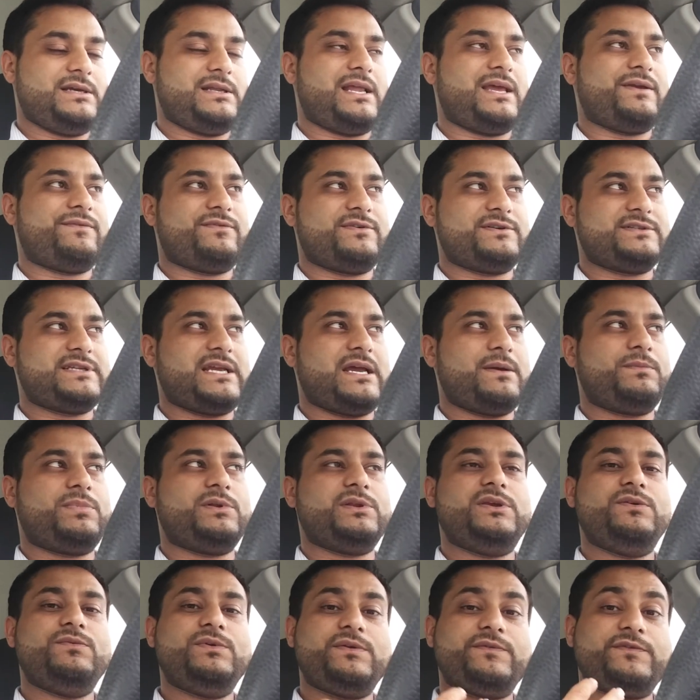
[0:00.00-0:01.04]
like for
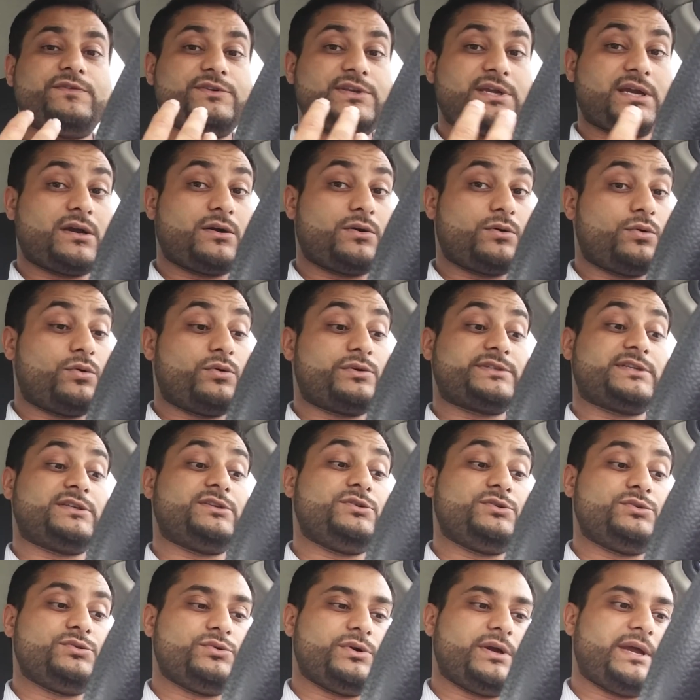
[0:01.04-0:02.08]
example even if you take a course and
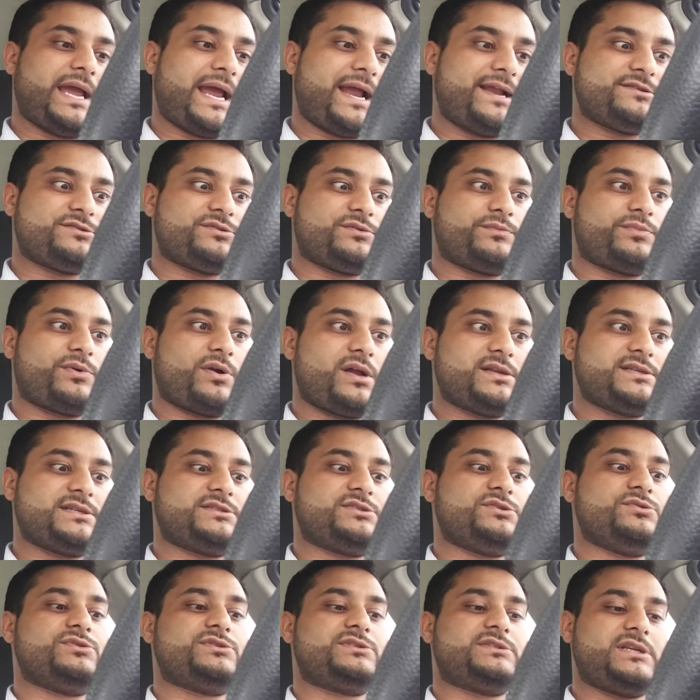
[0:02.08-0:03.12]
you do hands-on
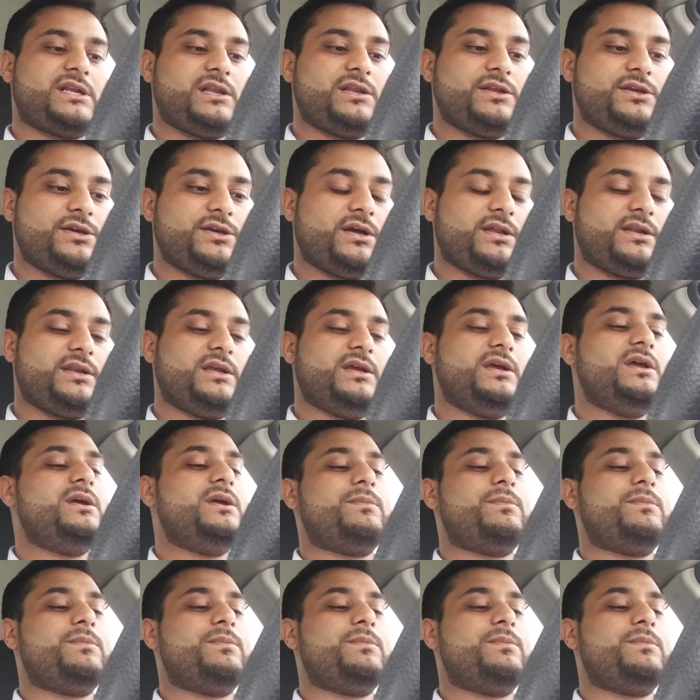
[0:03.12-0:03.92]
projects you're still good